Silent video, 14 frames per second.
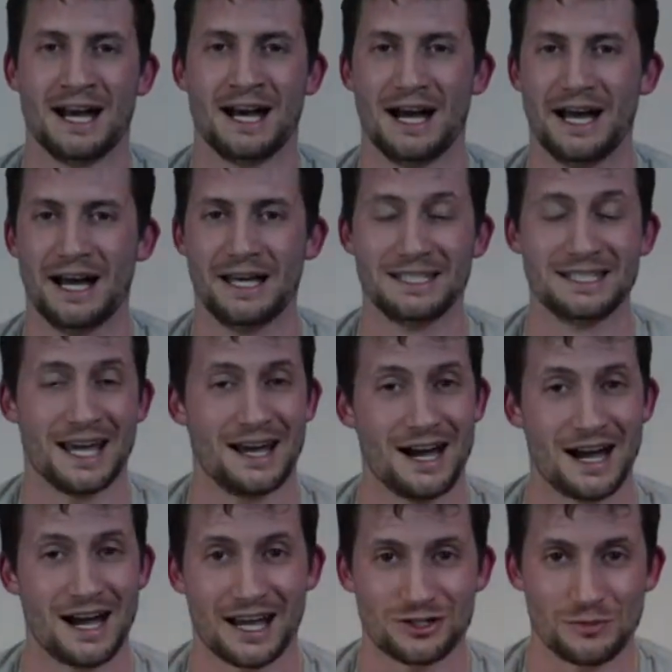And yeah, I'll catch up
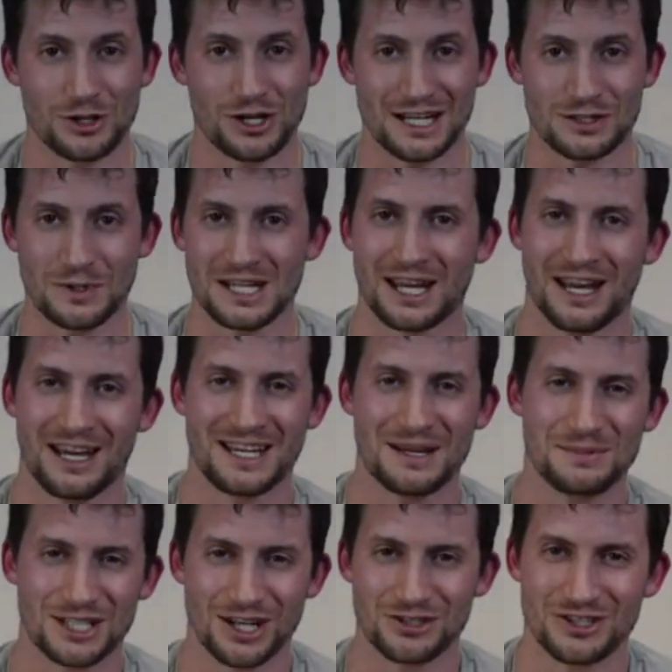with you next week. Keep in touch with
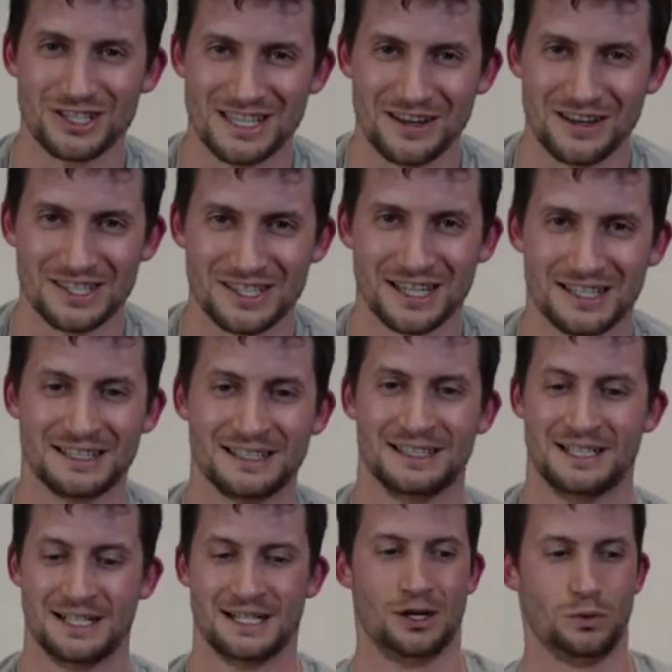yourselves.
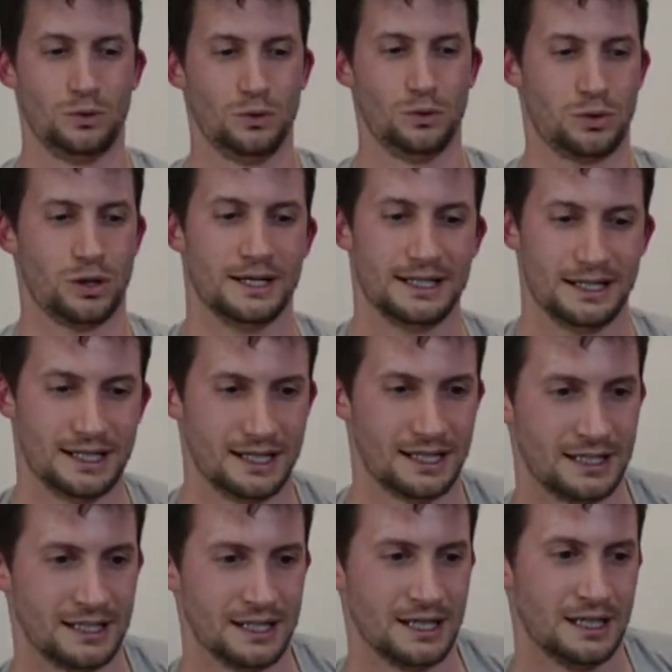Whew.
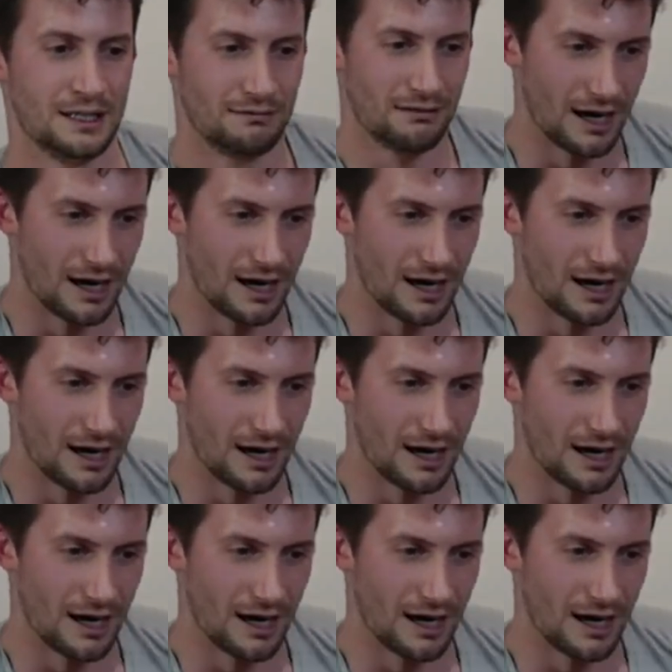Right,